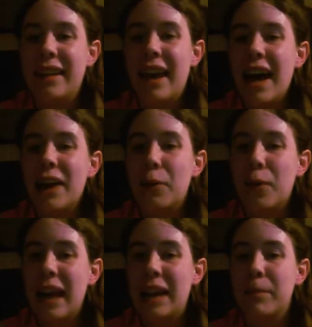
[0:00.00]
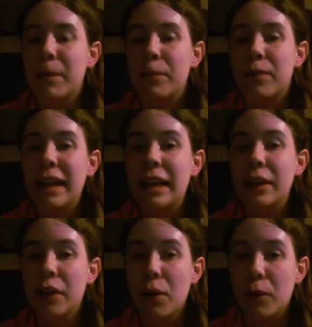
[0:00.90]
Not quite, but pretty
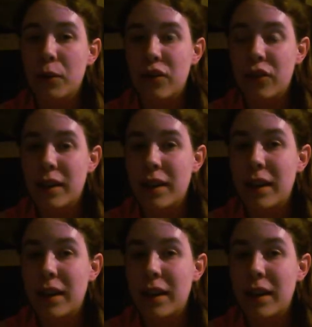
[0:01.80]
close.